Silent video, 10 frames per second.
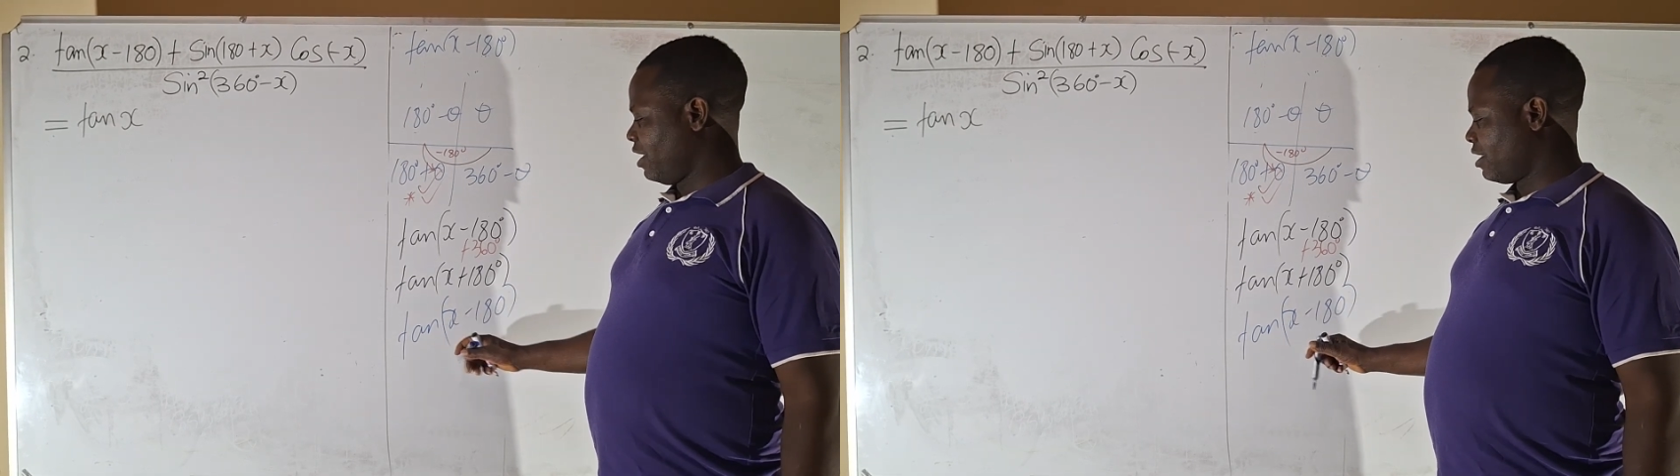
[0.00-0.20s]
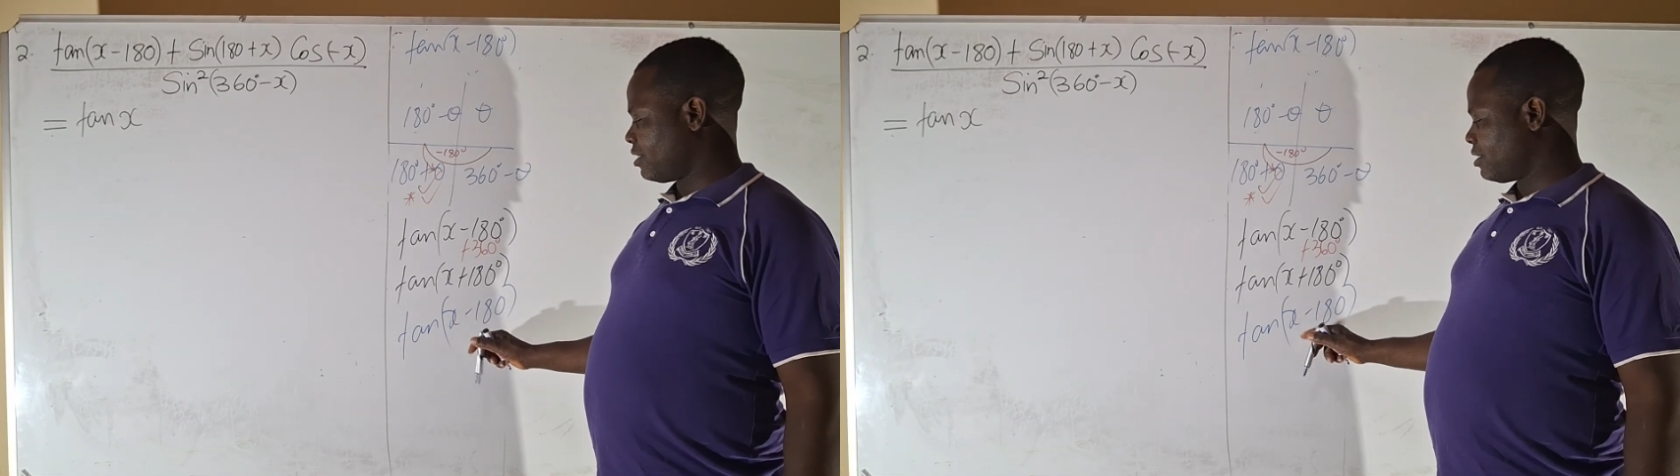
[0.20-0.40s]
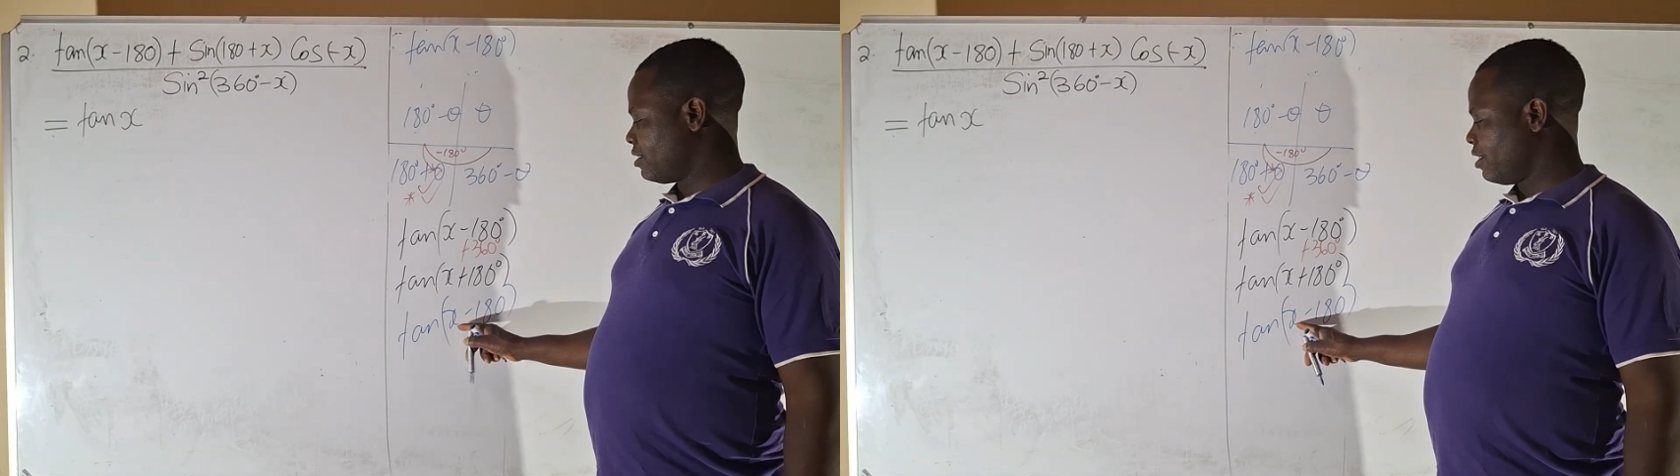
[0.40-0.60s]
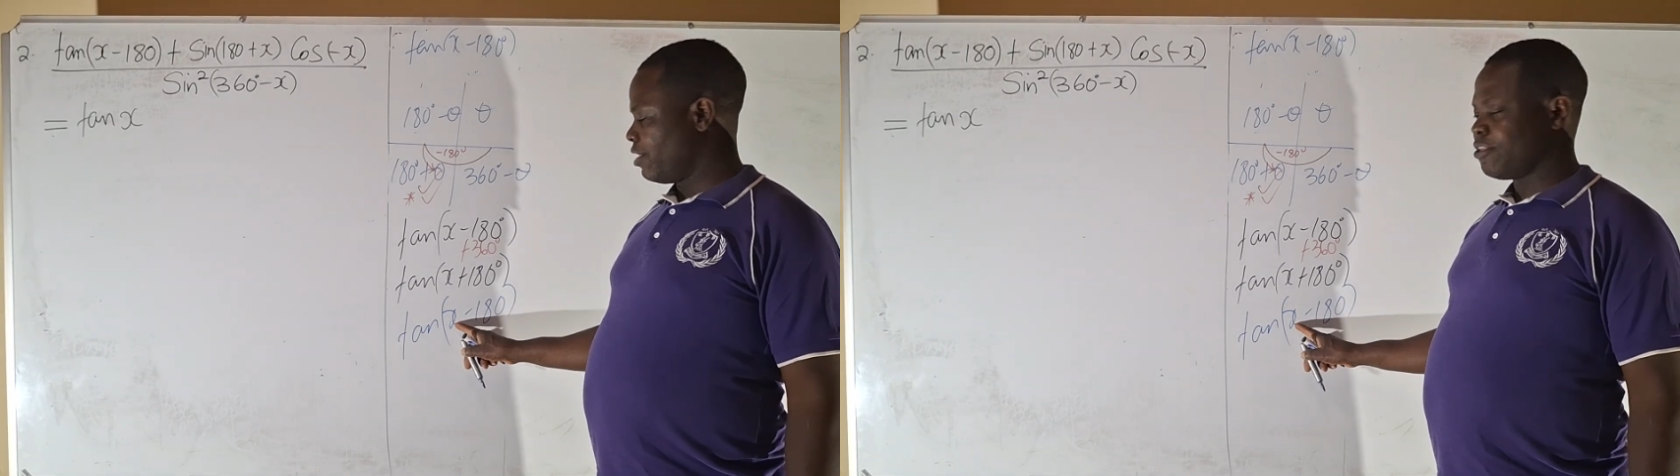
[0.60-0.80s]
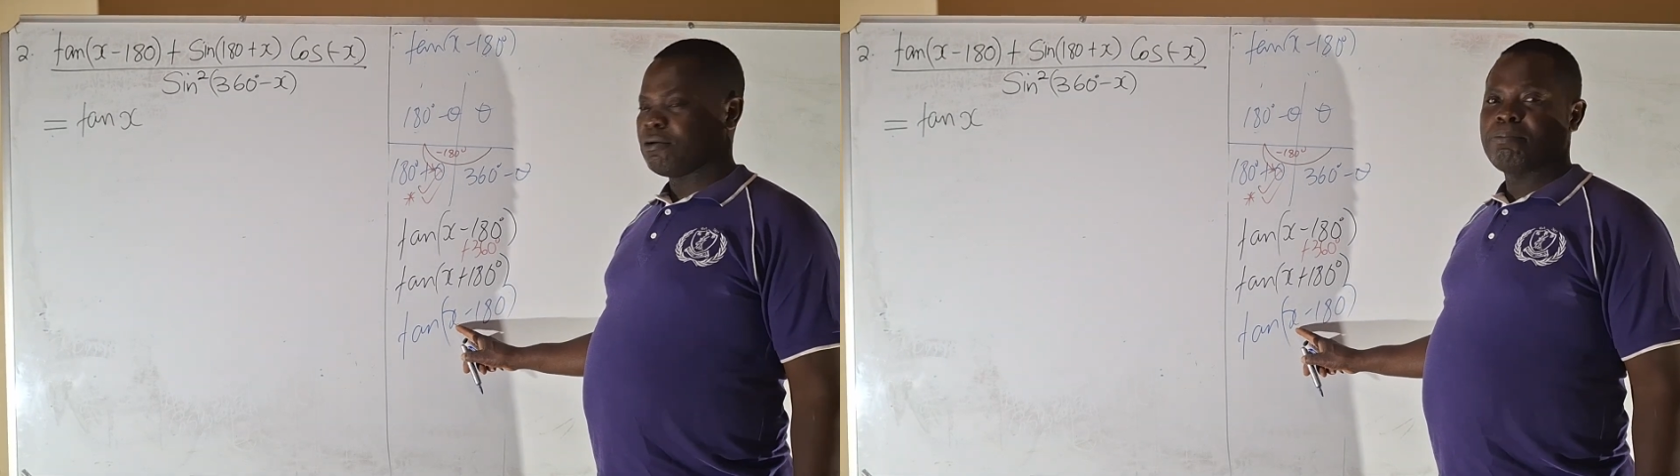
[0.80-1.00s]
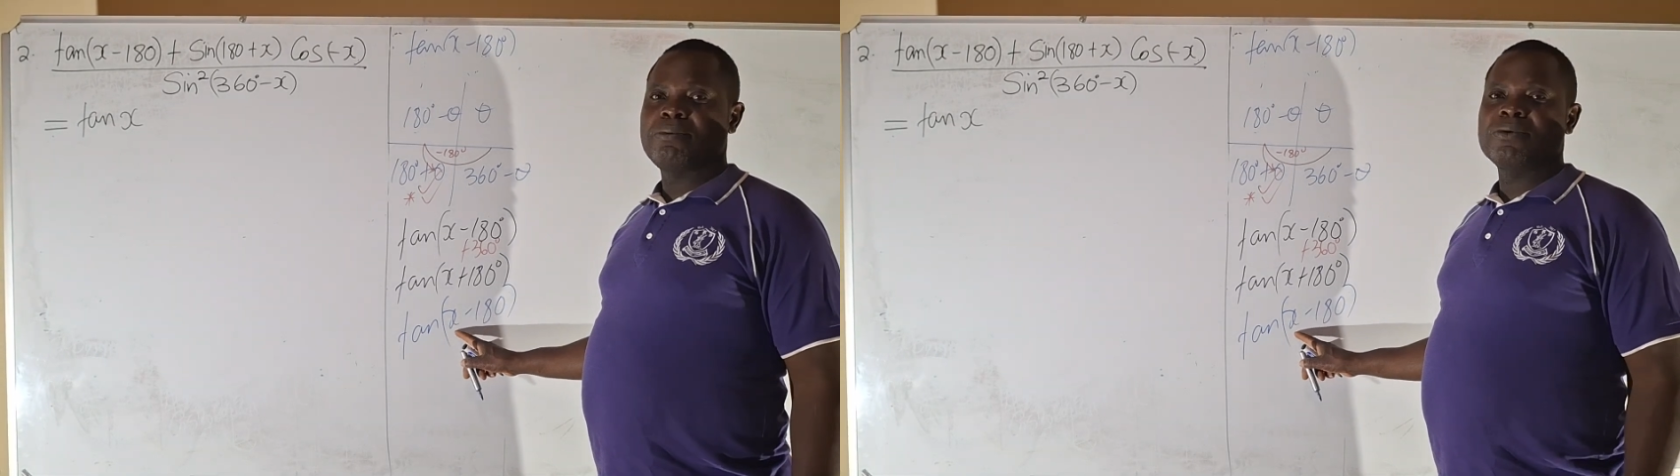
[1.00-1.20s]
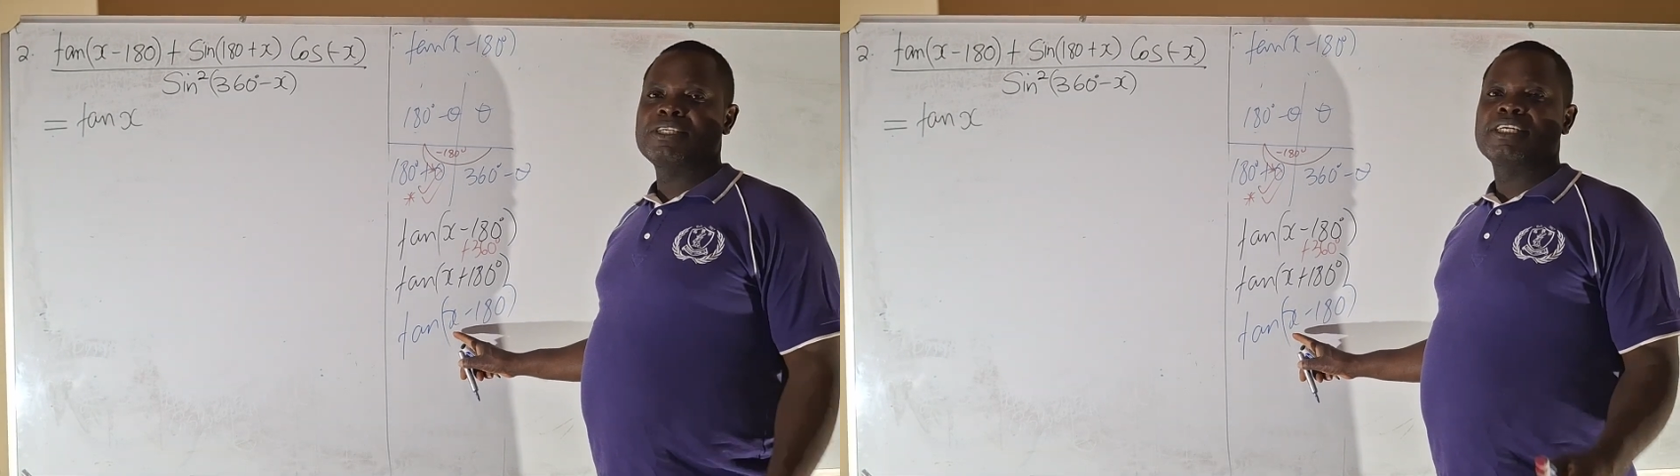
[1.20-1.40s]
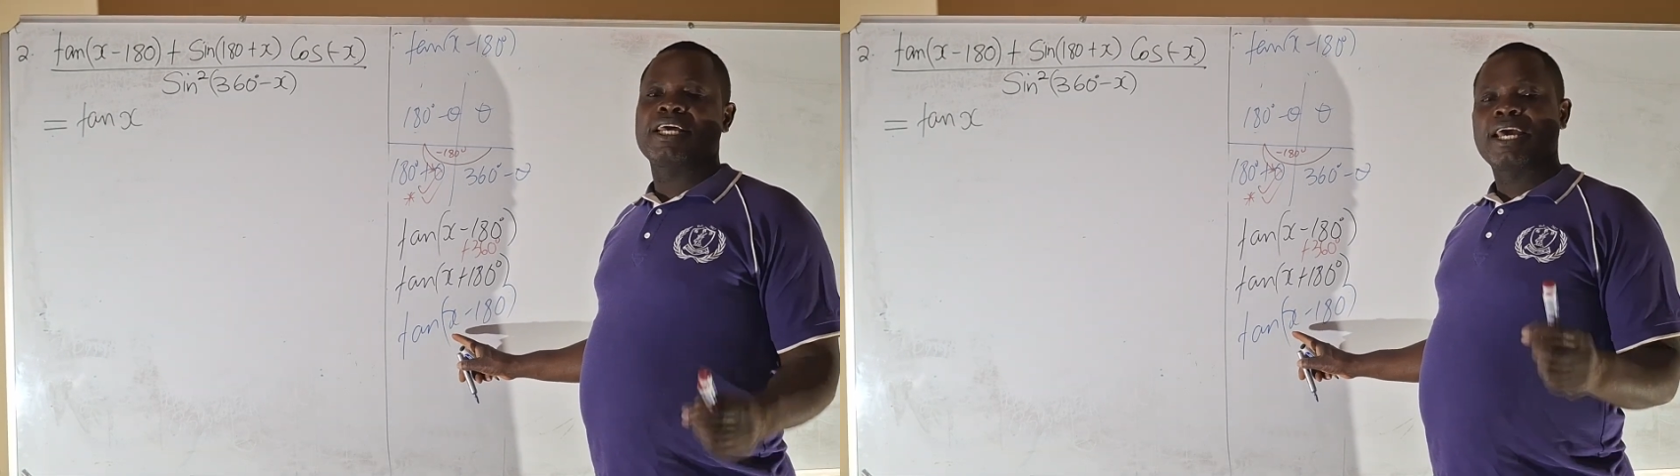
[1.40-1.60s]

x you put